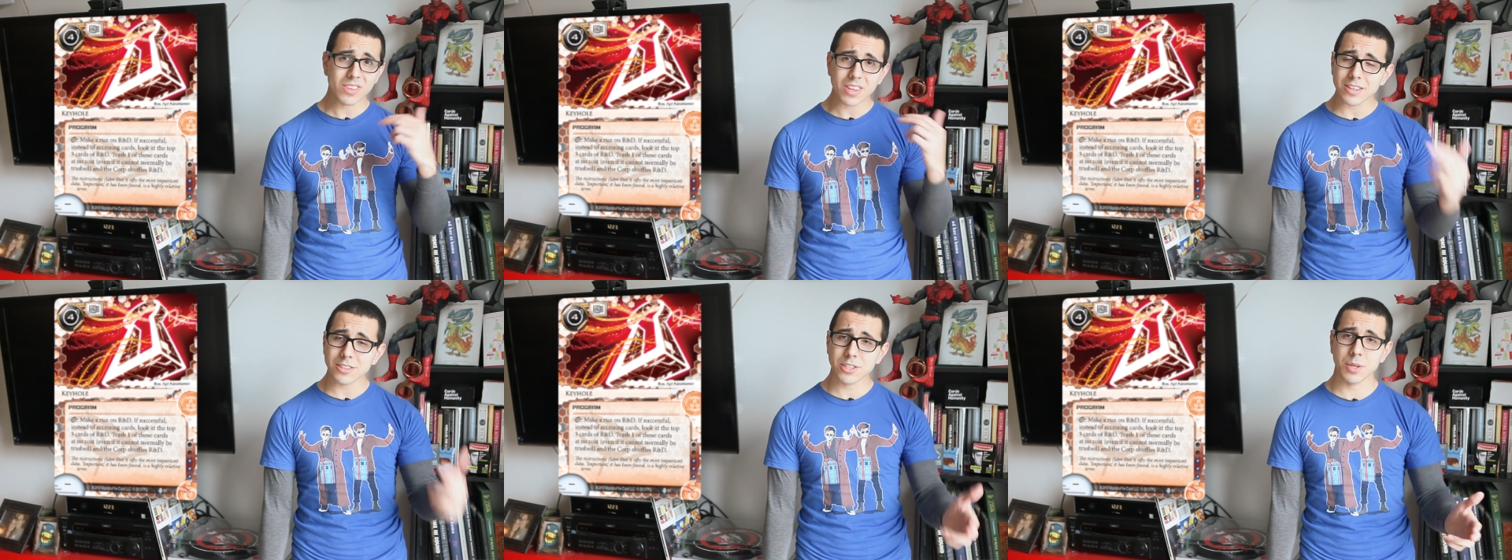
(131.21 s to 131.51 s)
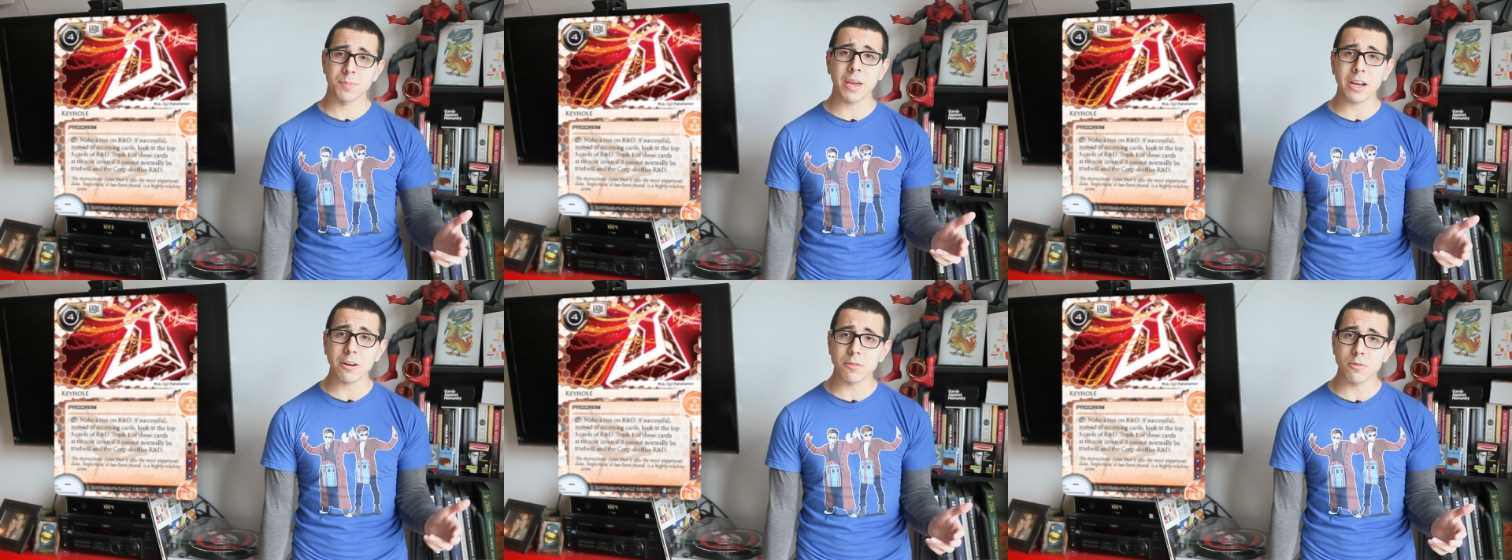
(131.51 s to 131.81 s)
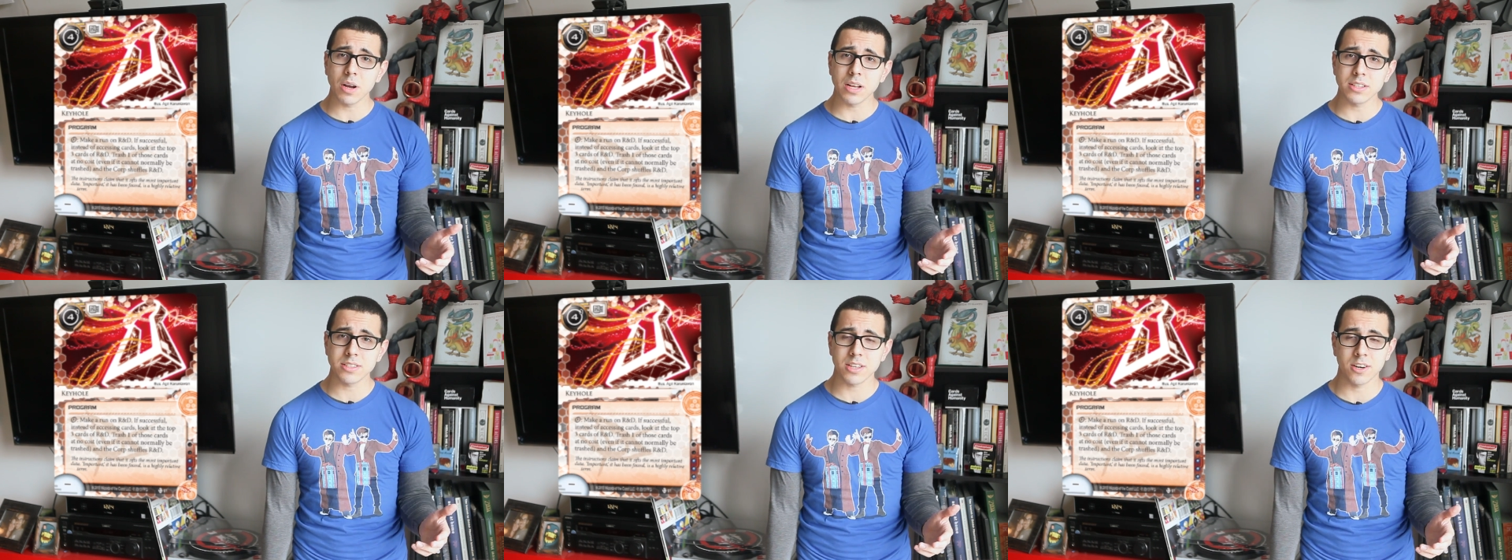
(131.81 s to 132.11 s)
to make
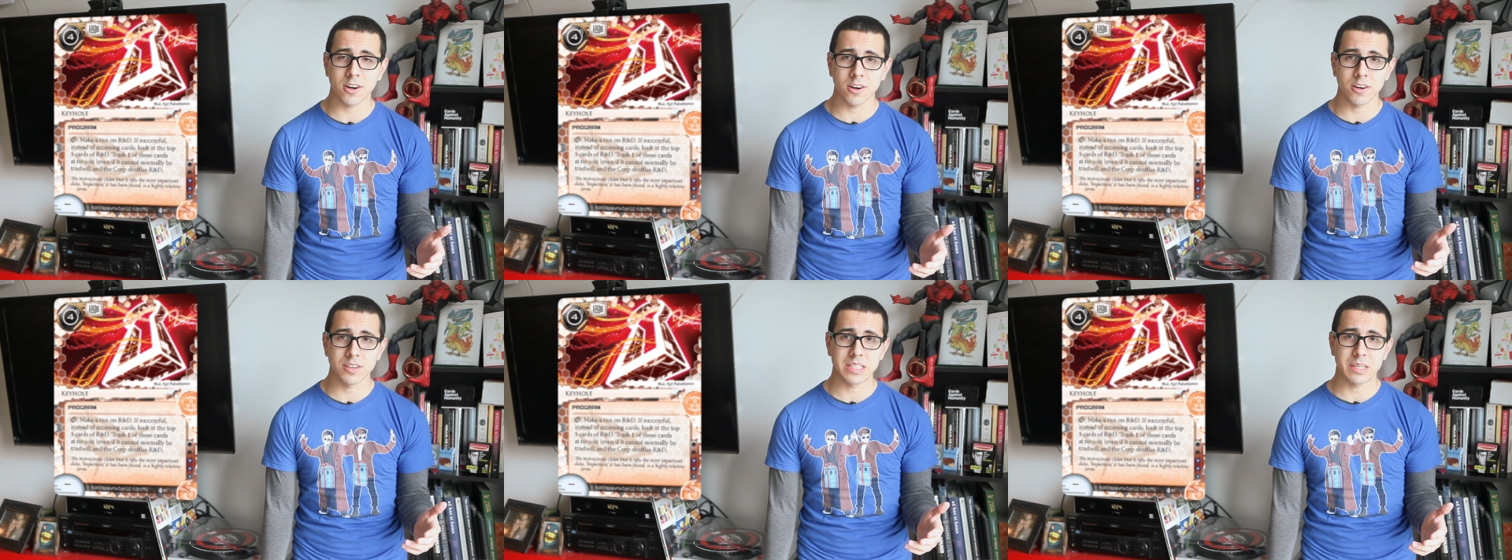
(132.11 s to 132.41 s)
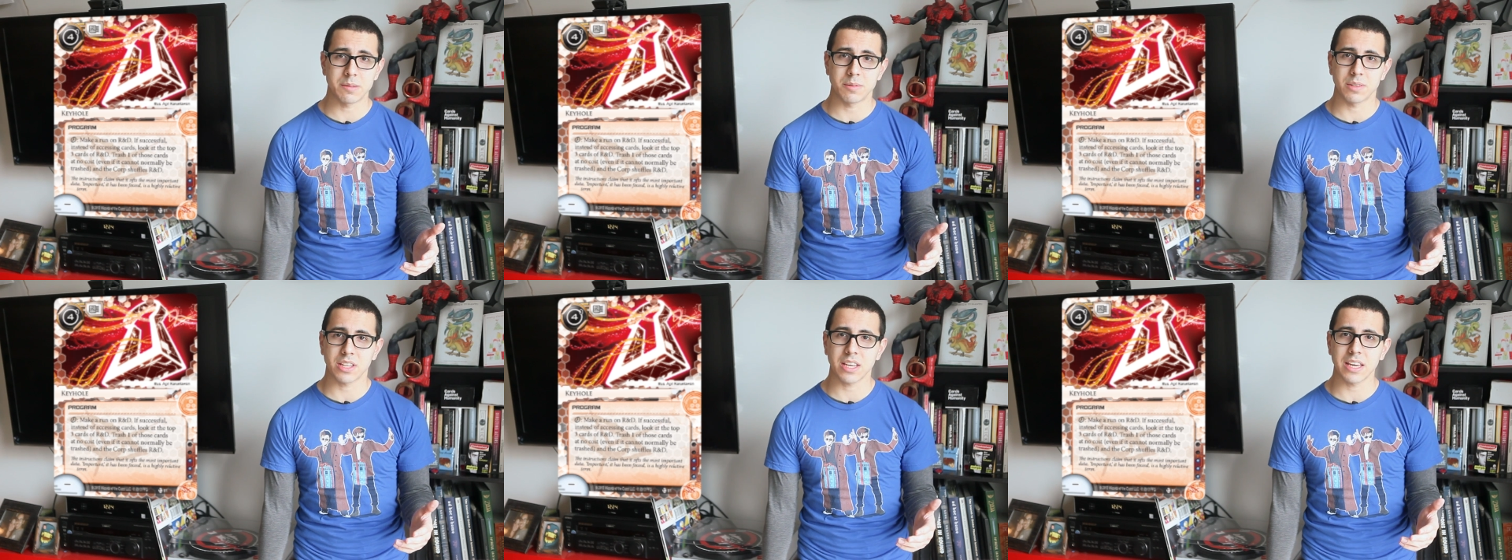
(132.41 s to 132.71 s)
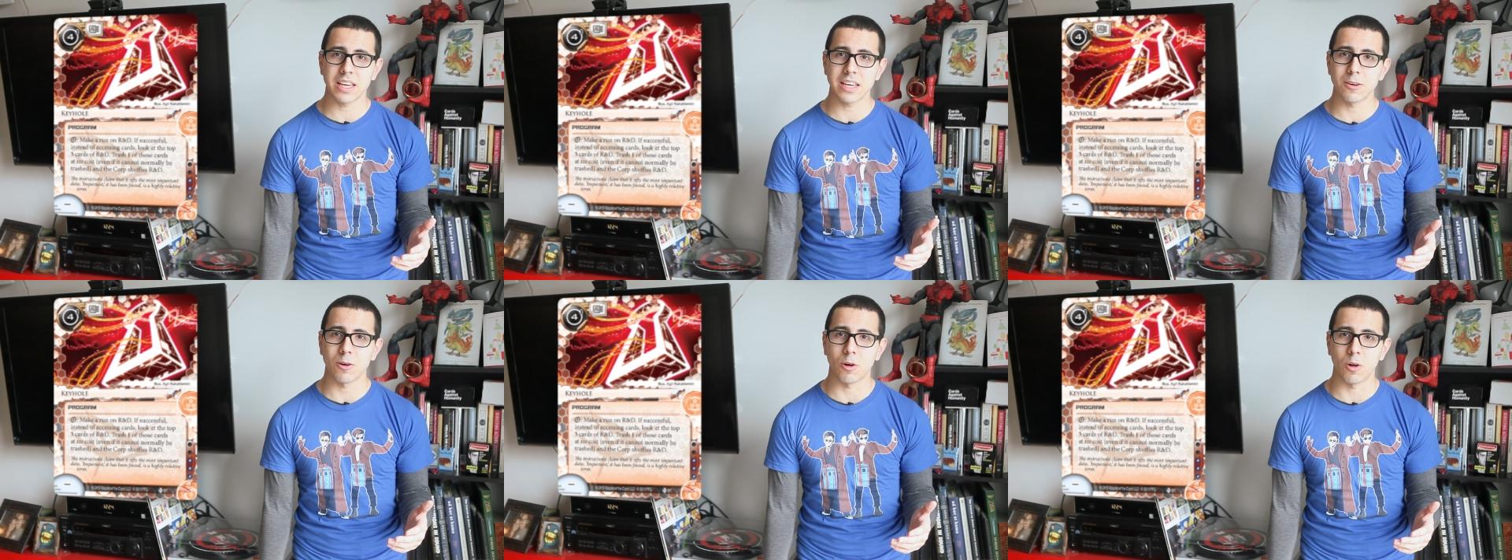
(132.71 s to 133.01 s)
runs on R&D with
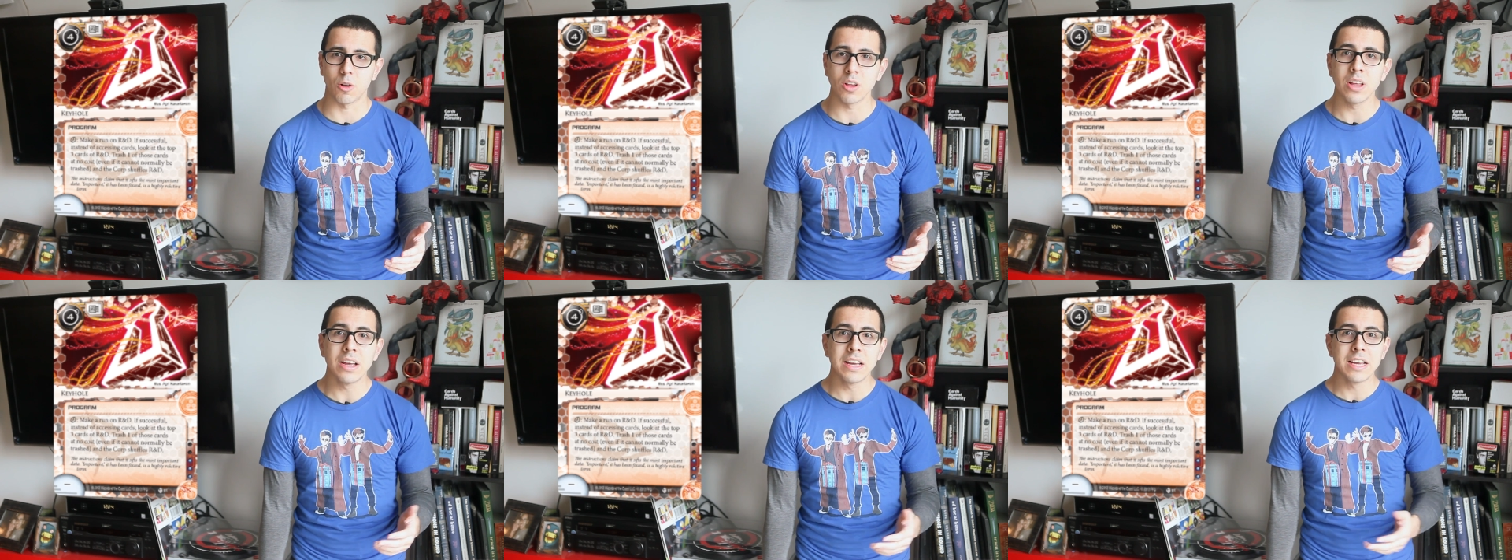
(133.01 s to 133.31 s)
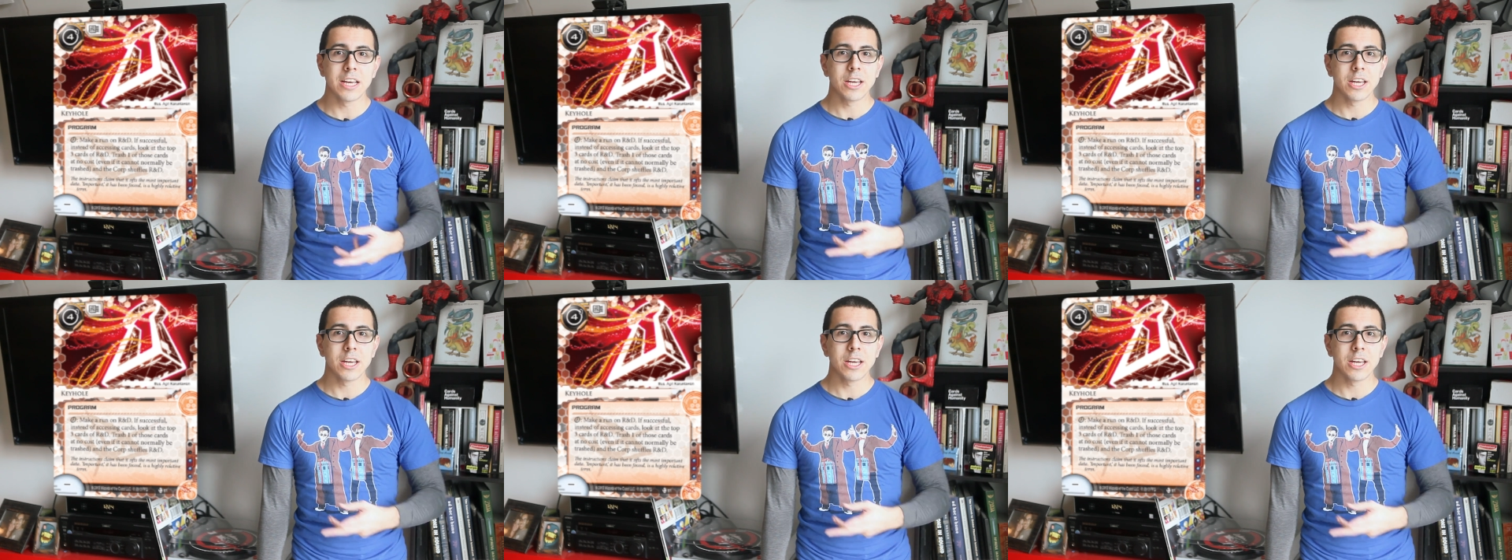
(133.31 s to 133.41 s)
Keyhole,